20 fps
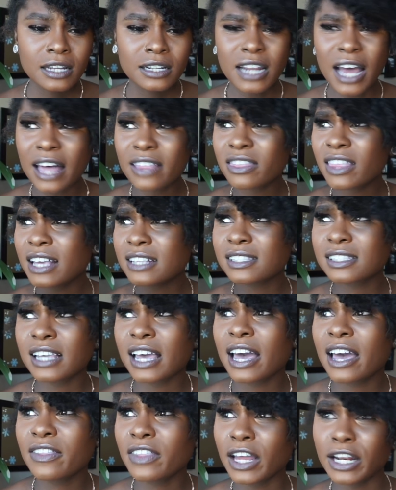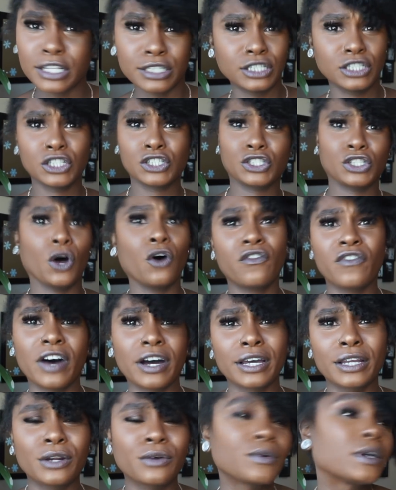Not that saying that it's just so
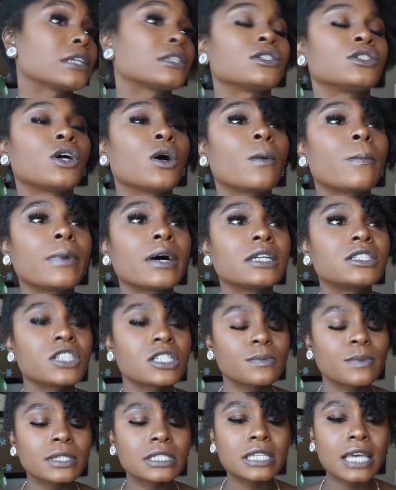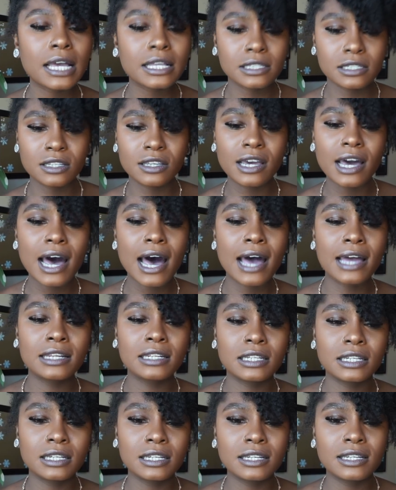fucking original, but just protecting your
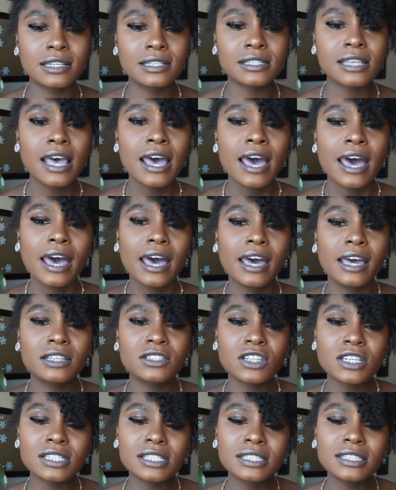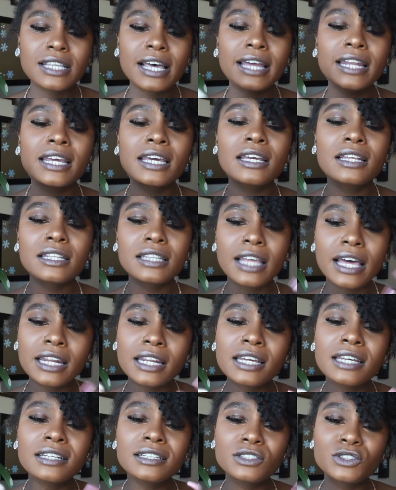ideas and just let
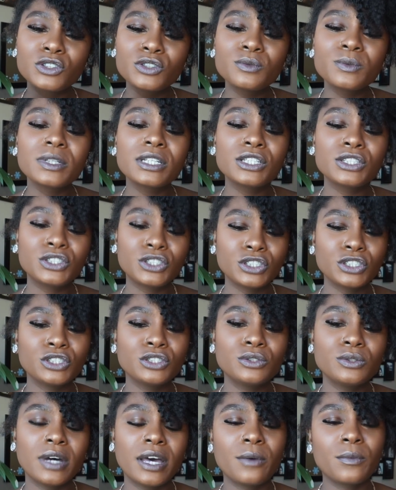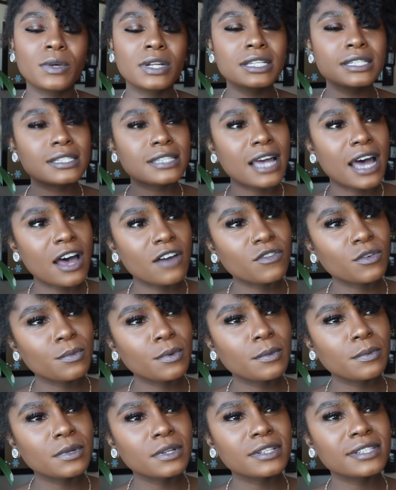it do what it do. And when it's time for
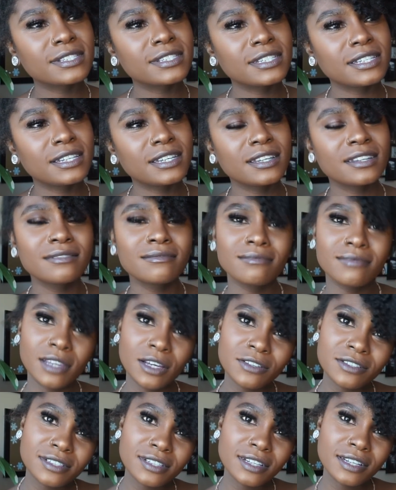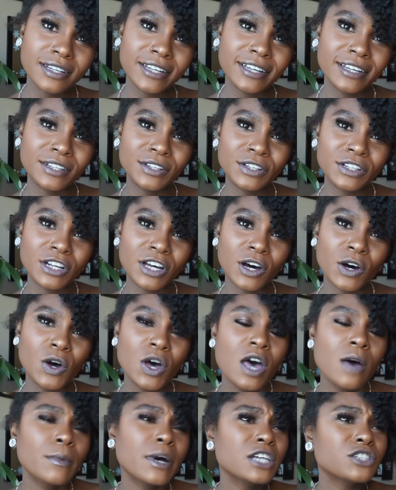people to see it, they'll see it, you know?
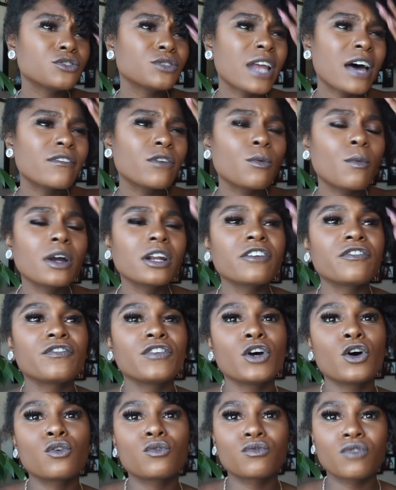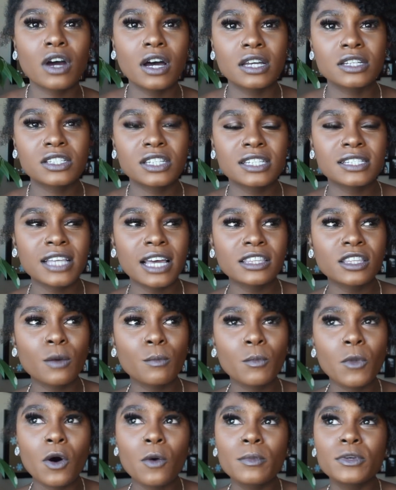Because you never want to feel rushed. It's like the
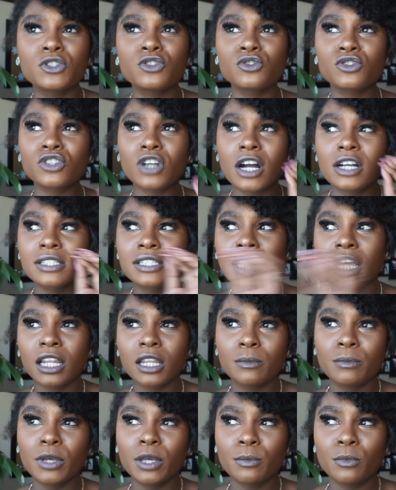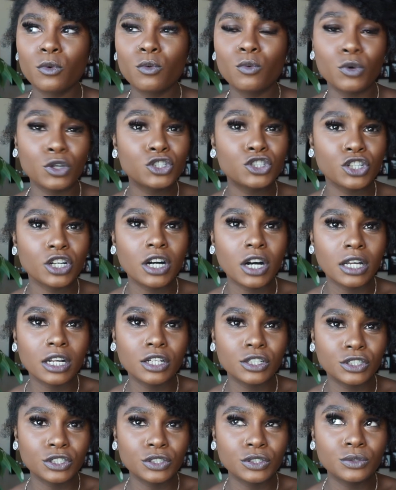moment you start telling people what you're
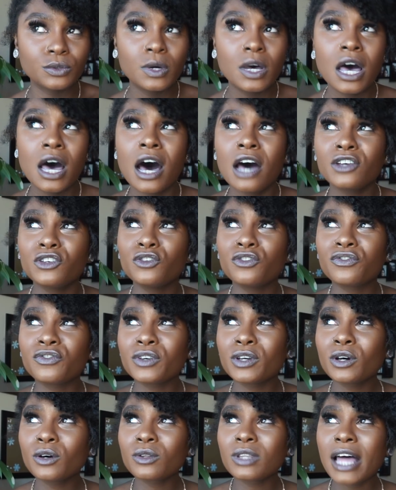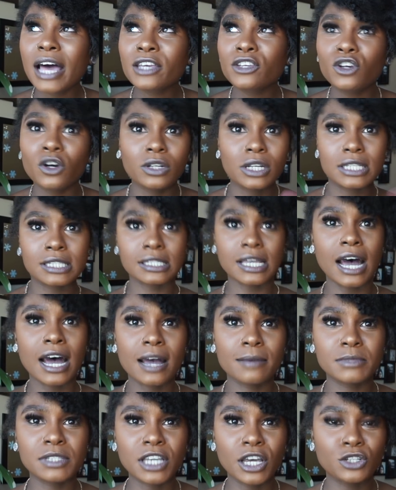gonna do, you feel like you're on this
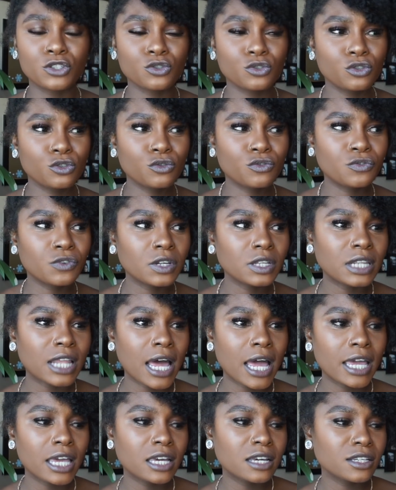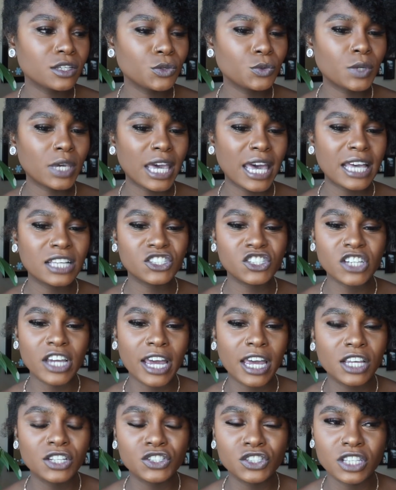time schedule. You feel like you can't
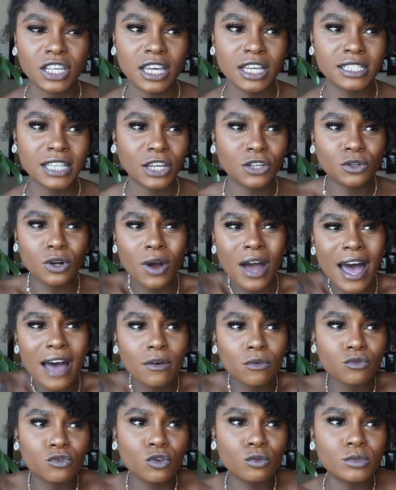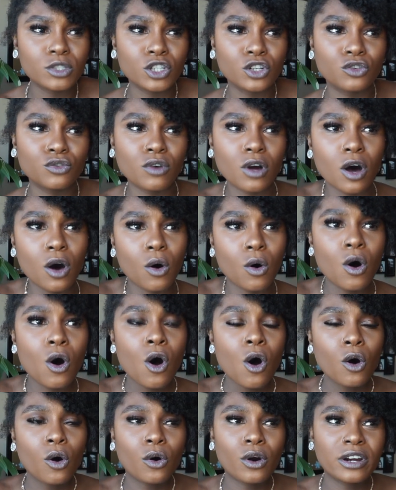change things, like you don't have room to grow
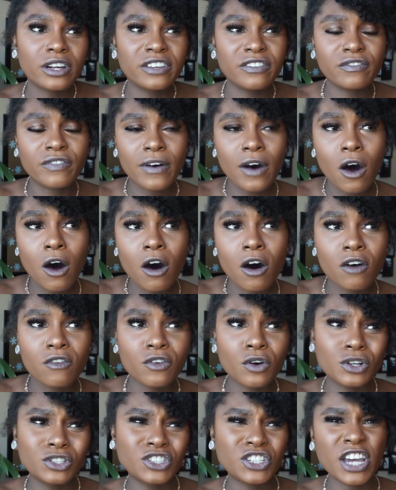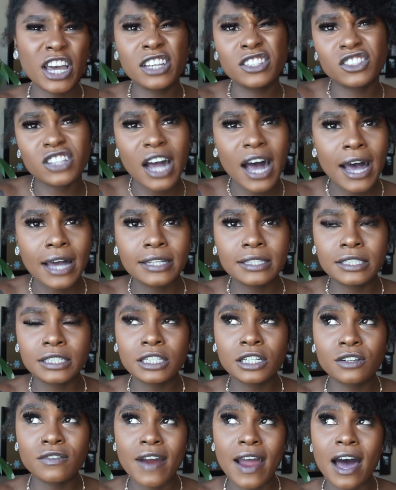or evolve or change your
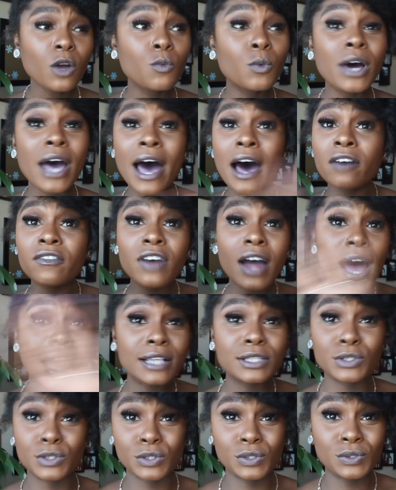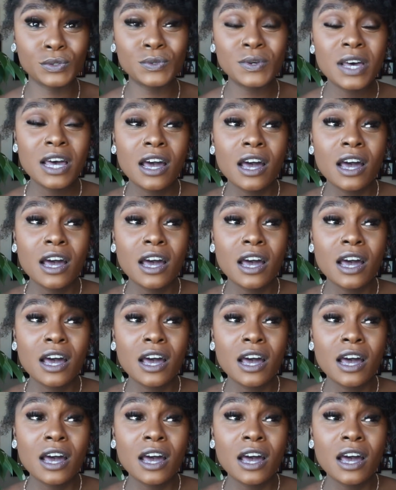idea around. Whatever I do,